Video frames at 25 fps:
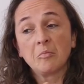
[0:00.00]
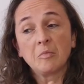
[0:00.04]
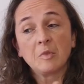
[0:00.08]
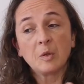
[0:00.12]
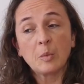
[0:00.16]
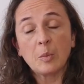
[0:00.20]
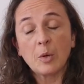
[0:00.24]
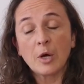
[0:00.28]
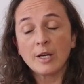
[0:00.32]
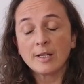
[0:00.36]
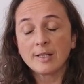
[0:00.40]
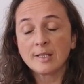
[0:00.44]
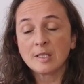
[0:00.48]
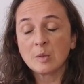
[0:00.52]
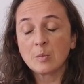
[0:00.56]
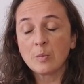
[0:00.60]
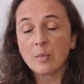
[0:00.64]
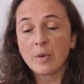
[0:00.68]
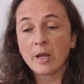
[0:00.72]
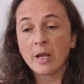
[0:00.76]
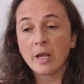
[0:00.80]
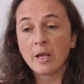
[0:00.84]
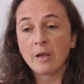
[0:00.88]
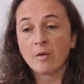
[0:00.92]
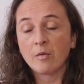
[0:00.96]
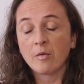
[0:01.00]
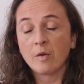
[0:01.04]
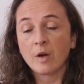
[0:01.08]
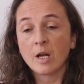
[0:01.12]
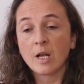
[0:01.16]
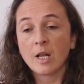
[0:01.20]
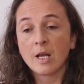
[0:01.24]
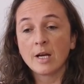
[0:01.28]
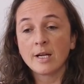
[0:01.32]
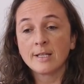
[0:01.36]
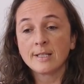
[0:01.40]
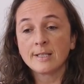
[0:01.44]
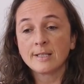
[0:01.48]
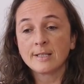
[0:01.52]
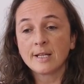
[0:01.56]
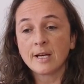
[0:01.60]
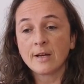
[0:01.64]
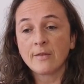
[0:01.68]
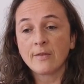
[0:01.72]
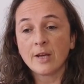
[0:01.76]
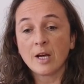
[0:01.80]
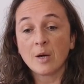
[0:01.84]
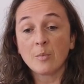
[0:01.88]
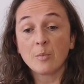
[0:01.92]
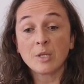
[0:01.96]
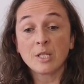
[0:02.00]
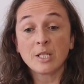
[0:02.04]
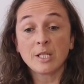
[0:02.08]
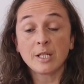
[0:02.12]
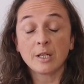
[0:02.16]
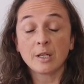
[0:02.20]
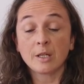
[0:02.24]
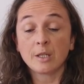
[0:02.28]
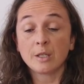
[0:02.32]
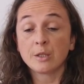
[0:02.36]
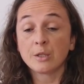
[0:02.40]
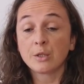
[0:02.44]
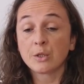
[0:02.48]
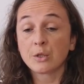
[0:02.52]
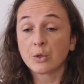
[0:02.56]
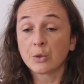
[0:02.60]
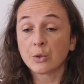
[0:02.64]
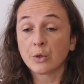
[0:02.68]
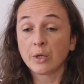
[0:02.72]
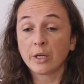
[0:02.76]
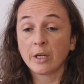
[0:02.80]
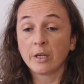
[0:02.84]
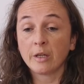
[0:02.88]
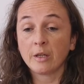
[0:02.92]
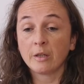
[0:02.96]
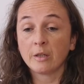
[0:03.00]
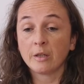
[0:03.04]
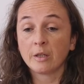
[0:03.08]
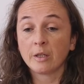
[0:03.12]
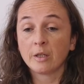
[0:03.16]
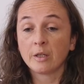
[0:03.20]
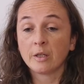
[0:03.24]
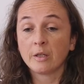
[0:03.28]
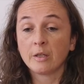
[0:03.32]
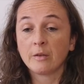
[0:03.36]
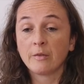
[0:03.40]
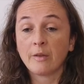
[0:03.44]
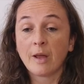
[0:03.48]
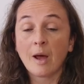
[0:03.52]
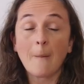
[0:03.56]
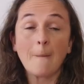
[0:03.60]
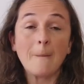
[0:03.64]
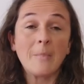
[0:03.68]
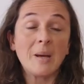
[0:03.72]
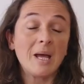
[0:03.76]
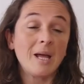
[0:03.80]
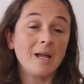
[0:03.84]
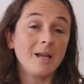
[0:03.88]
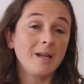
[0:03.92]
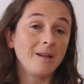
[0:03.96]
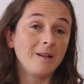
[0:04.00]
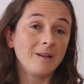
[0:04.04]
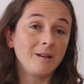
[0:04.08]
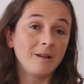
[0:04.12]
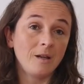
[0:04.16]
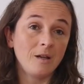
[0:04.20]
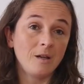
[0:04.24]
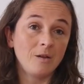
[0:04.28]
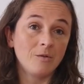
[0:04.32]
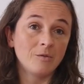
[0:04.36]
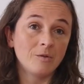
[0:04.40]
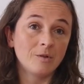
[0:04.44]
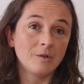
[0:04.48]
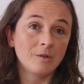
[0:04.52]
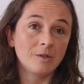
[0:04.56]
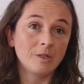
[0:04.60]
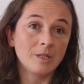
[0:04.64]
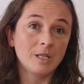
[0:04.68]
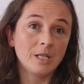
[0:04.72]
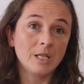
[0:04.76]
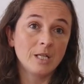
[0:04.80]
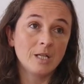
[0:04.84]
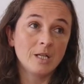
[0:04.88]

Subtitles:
the person may realize that that particular story, that pain even,